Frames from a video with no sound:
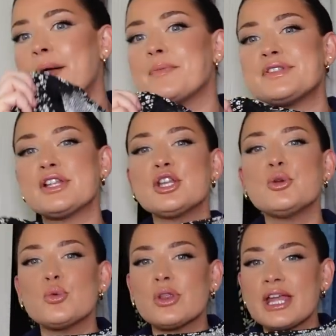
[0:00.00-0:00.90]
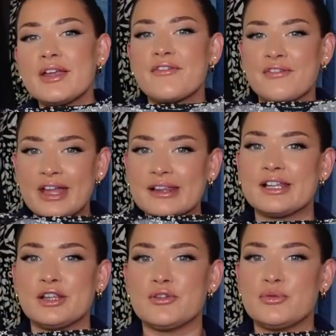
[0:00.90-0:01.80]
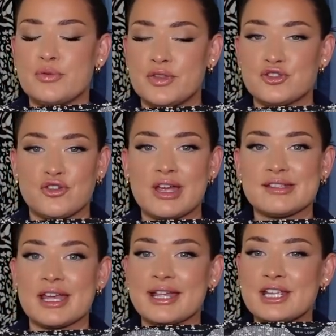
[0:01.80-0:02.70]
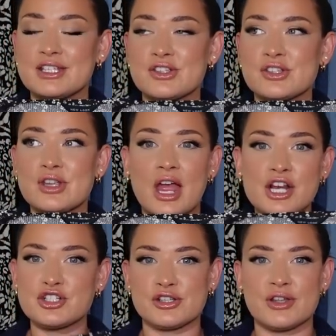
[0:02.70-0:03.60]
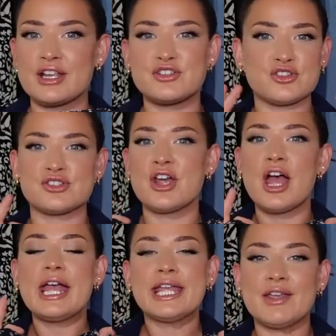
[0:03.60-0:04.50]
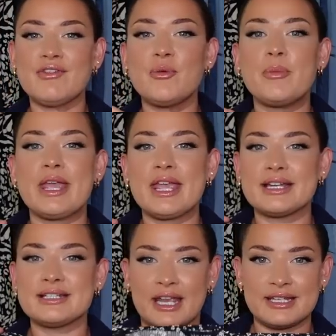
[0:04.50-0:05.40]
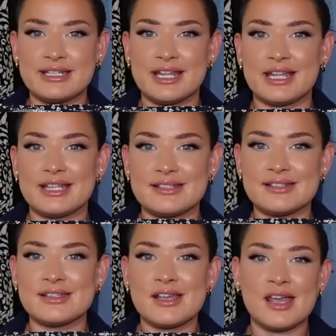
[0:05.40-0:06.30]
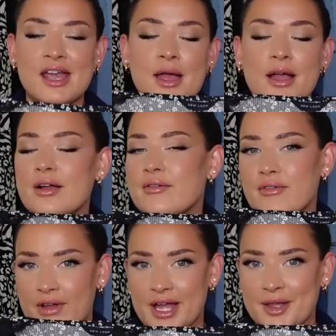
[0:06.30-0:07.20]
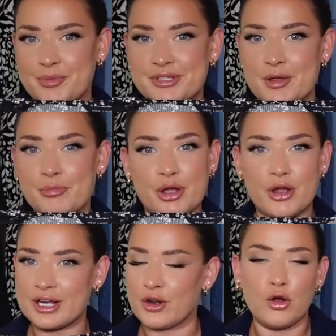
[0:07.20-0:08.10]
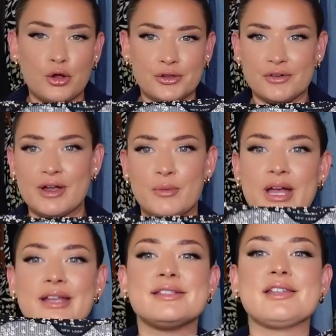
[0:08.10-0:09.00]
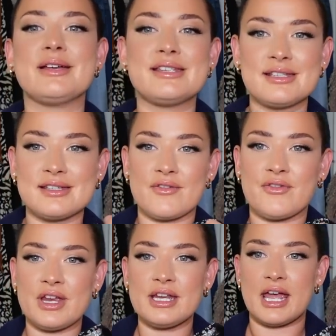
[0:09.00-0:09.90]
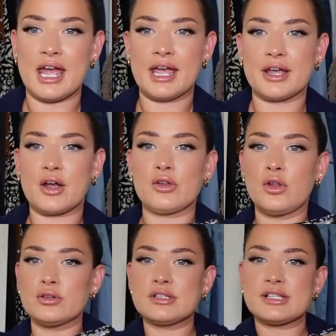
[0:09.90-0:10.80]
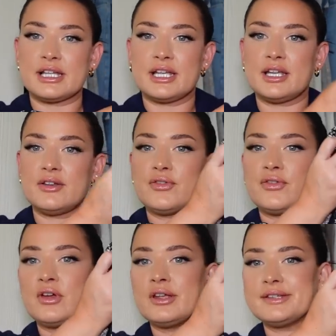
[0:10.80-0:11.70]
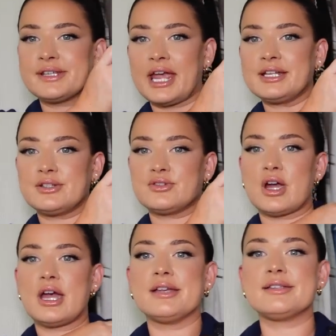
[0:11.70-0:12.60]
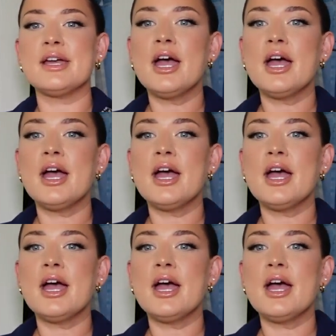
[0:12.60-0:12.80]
absolutely fell in love with this dress. Like it's just giving me 90s vibes, but in all the right ways. So it's this v-neck long sleeve skater dress,